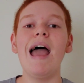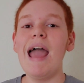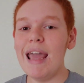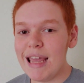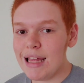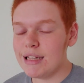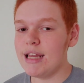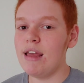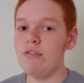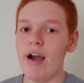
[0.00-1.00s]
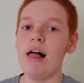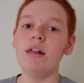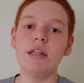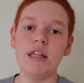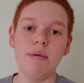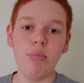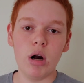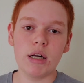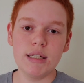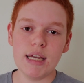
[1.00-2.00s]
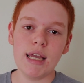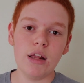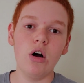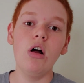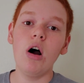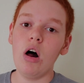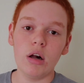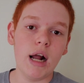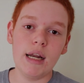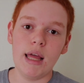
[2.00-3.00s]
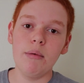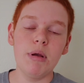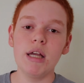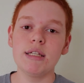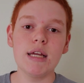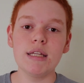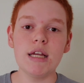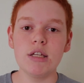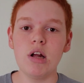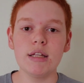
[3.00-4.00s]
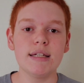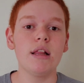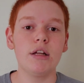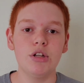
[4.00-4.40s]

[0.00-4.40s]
and a valid theme park ticket already. Because Disney is not selling